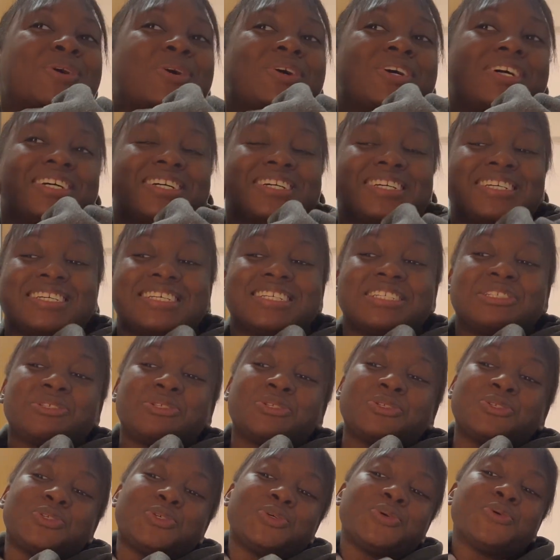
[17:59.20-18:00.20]
not
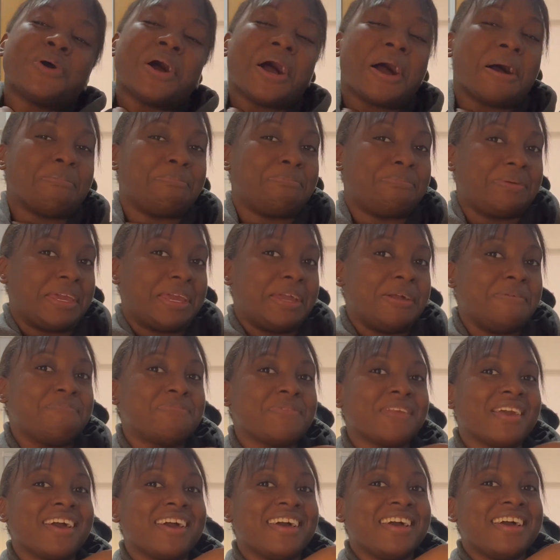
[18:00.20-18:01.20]
too happy
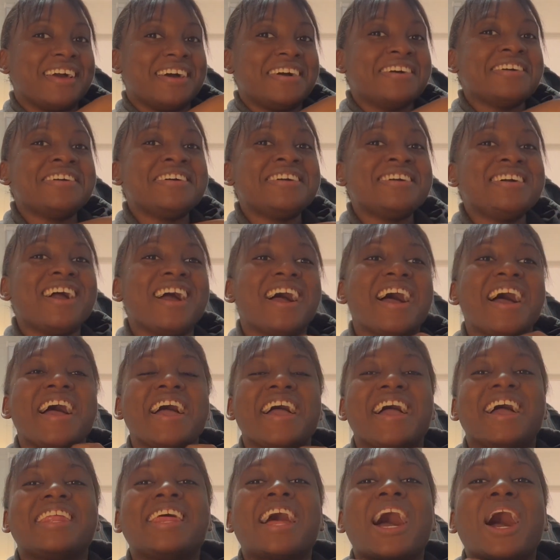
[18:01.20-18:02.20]

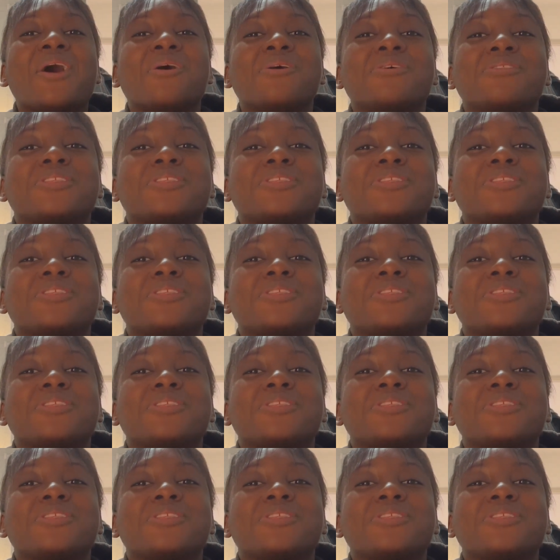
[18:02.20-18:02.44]
at how